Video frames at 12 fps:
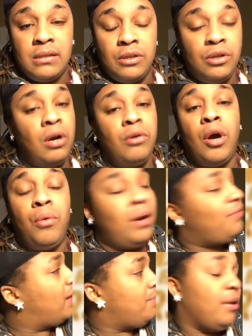you don't know what
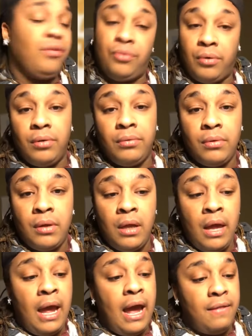they've been through.
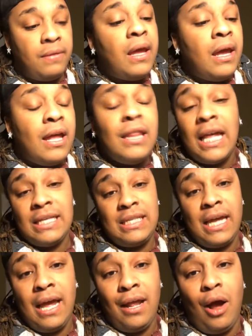And then they
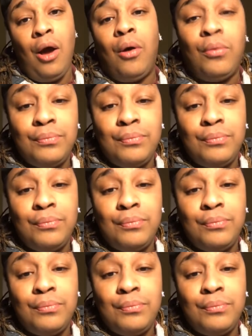said, oh,